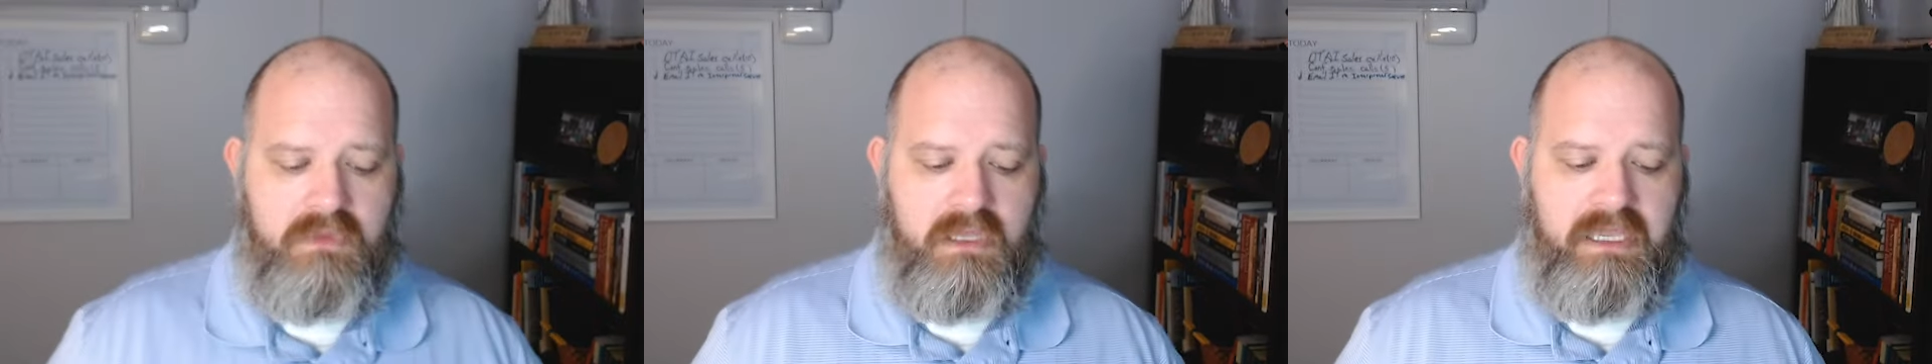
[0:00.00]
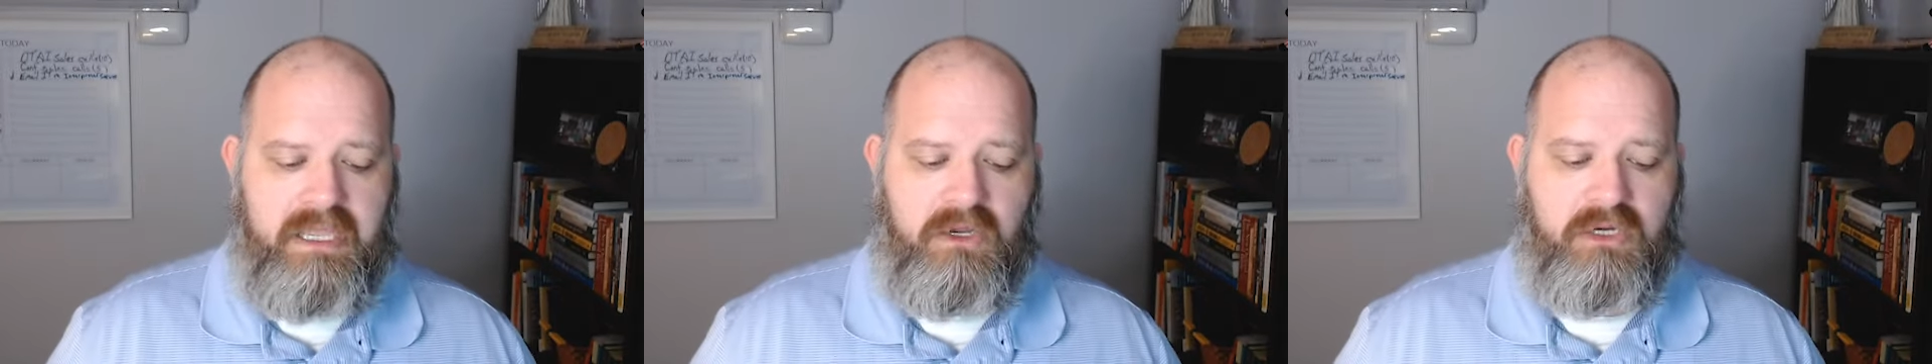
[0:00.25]

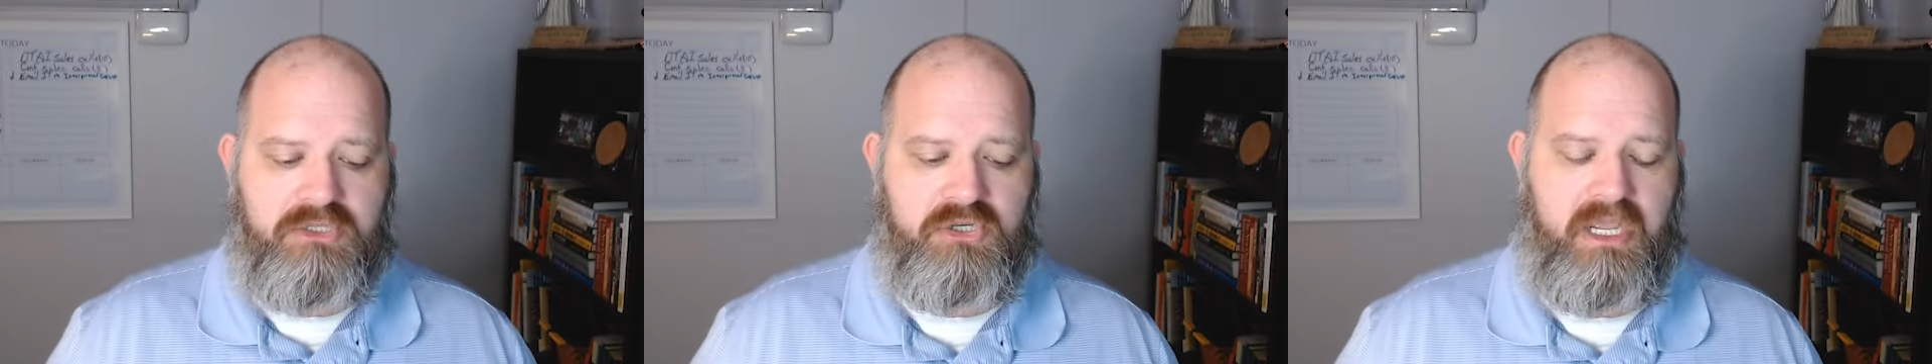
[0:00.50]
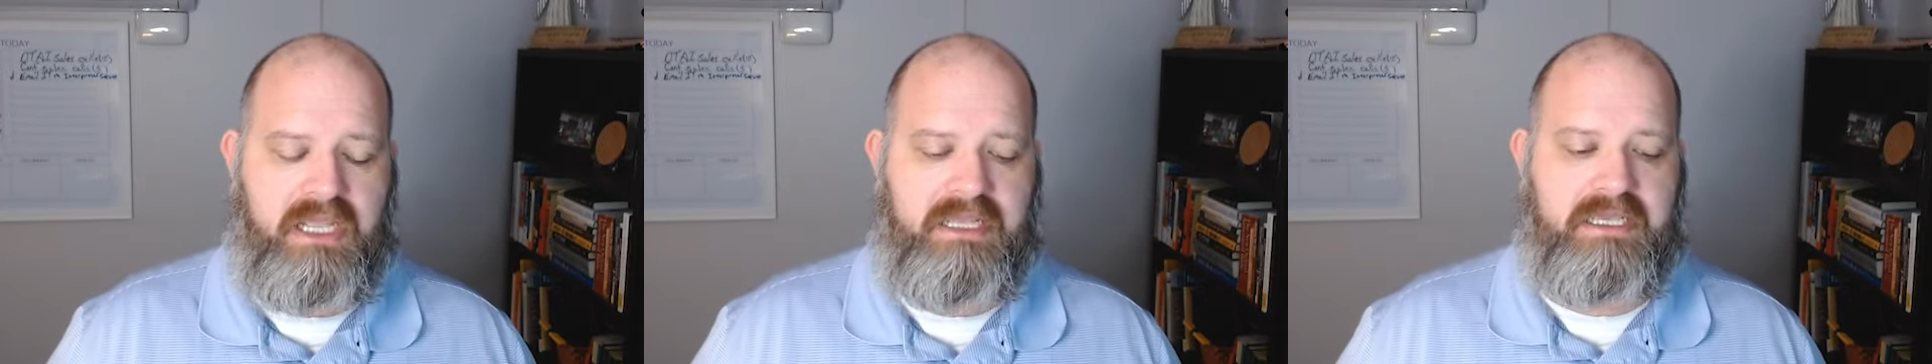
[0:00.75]
in our
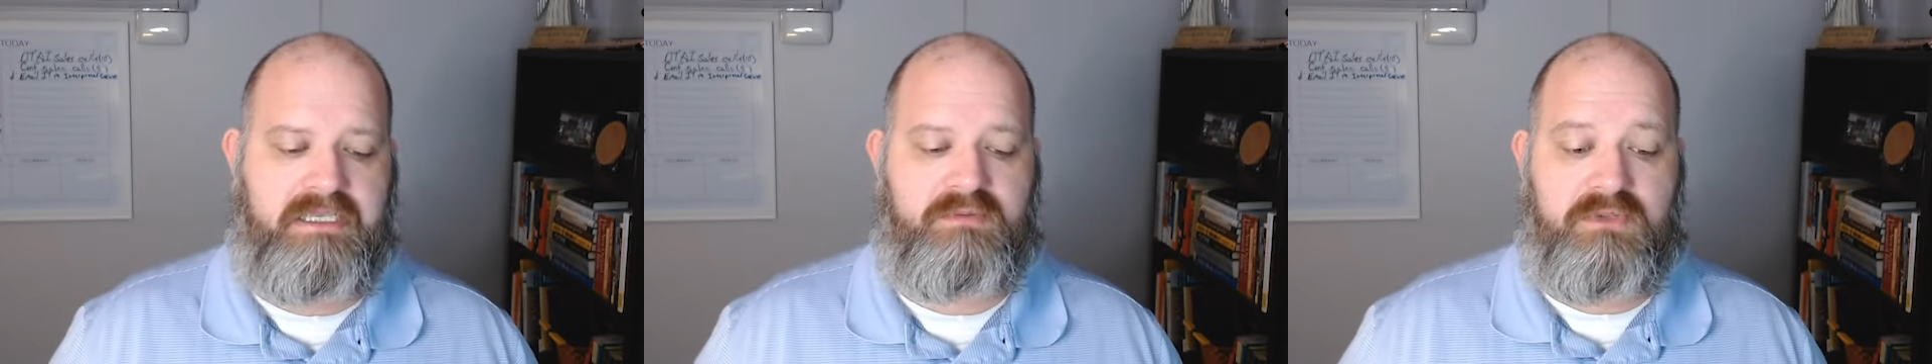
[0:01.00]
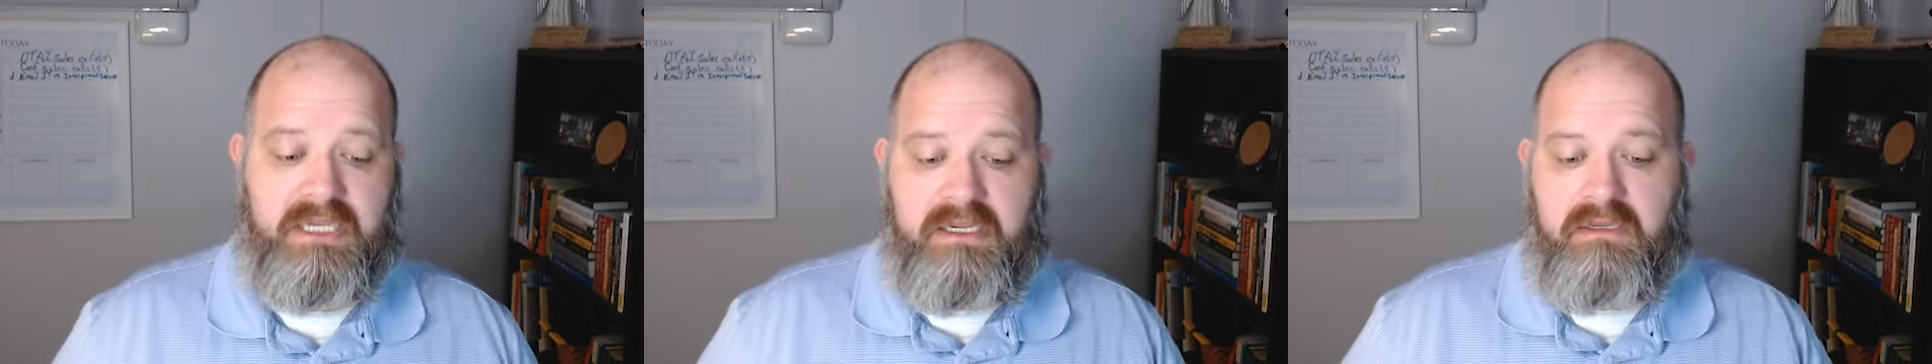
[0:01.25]
trainings,
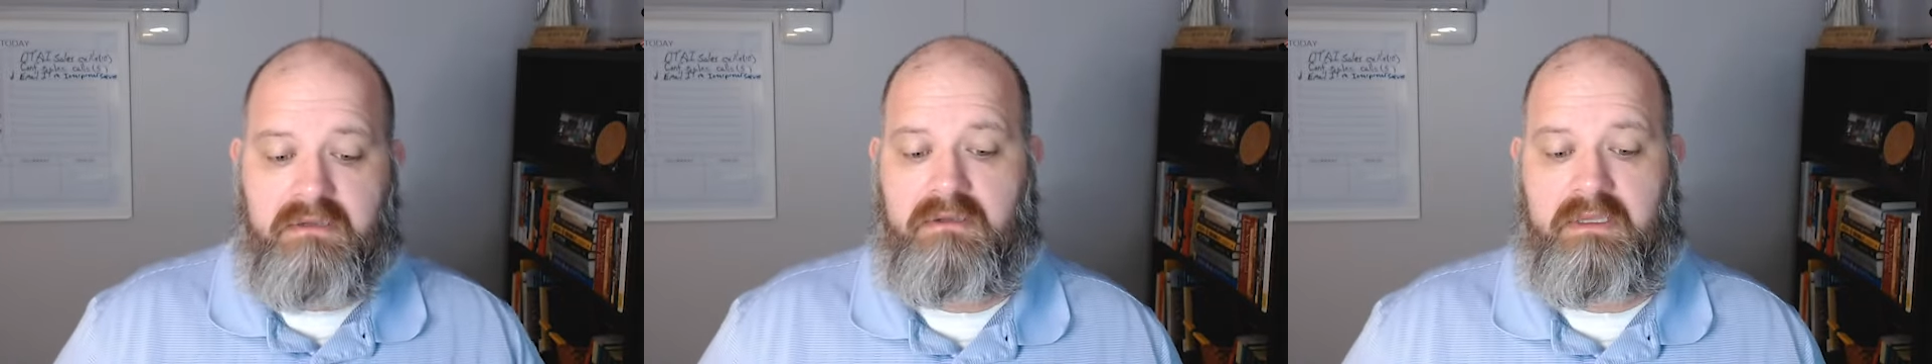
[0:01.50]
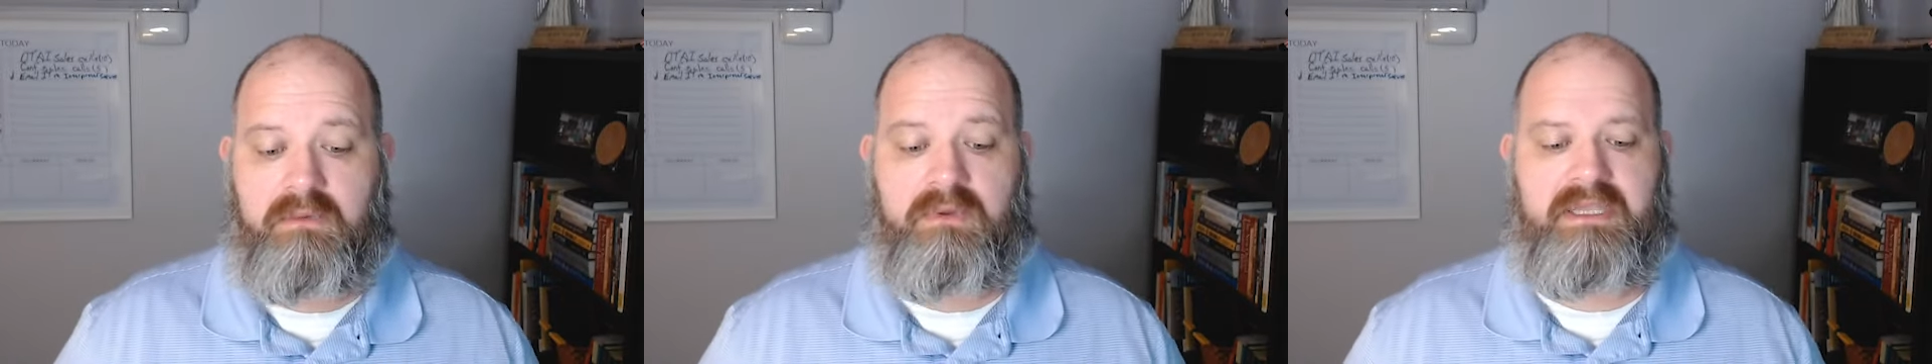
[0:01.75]

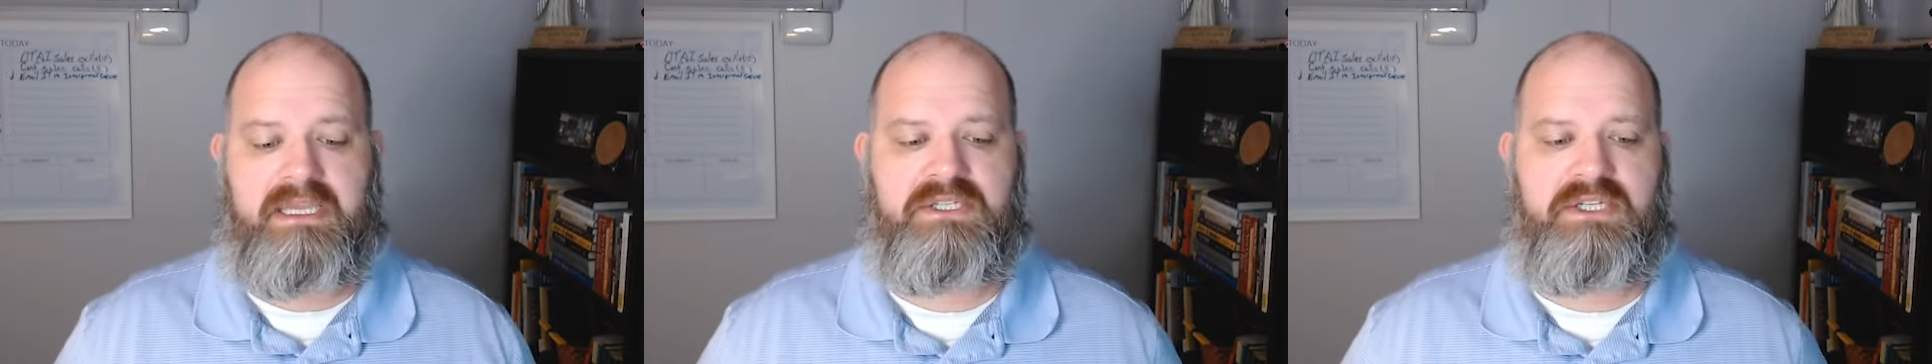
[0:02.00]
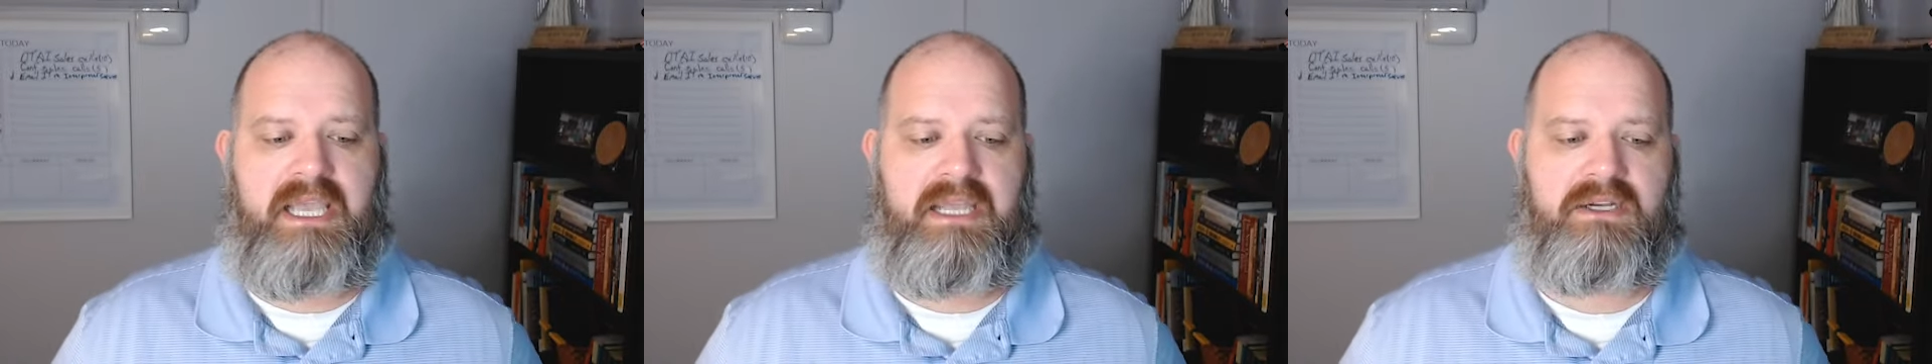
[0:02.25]
particularly with
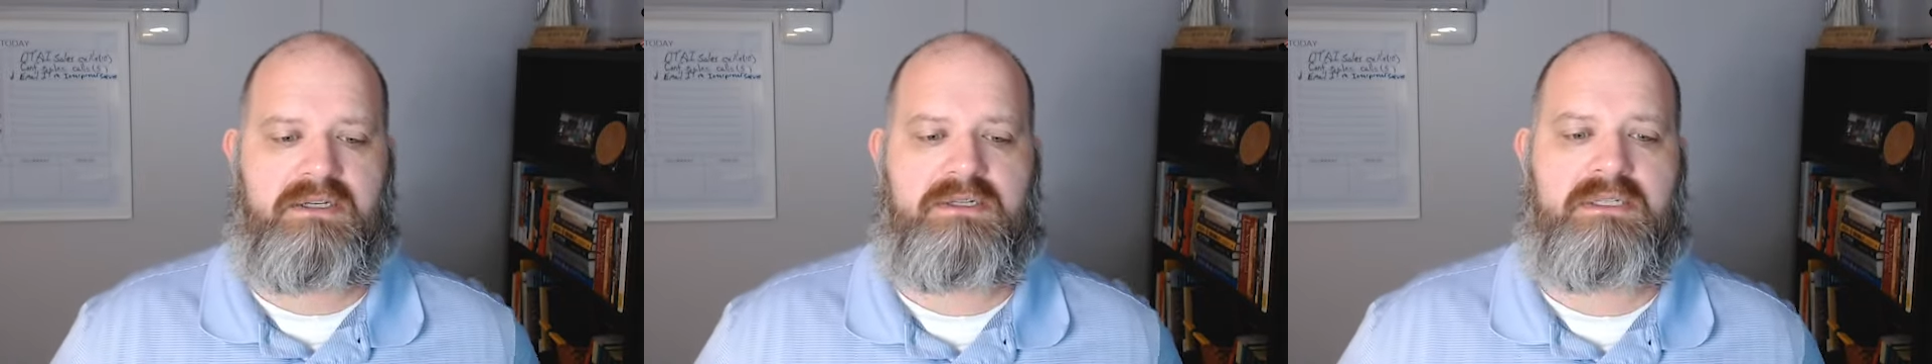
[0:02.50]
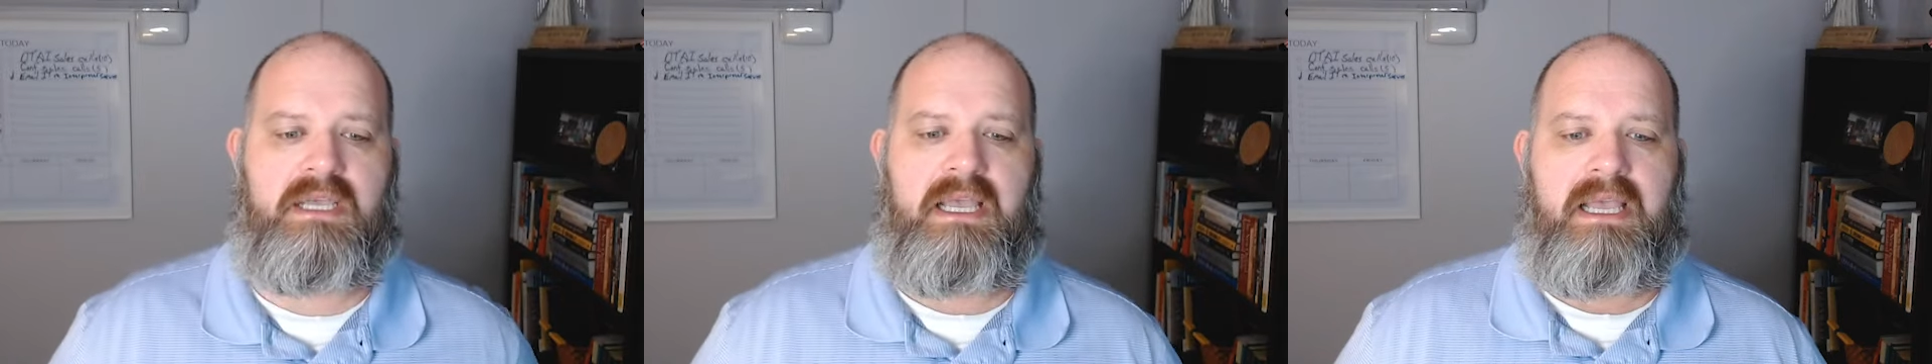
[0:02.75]
educators,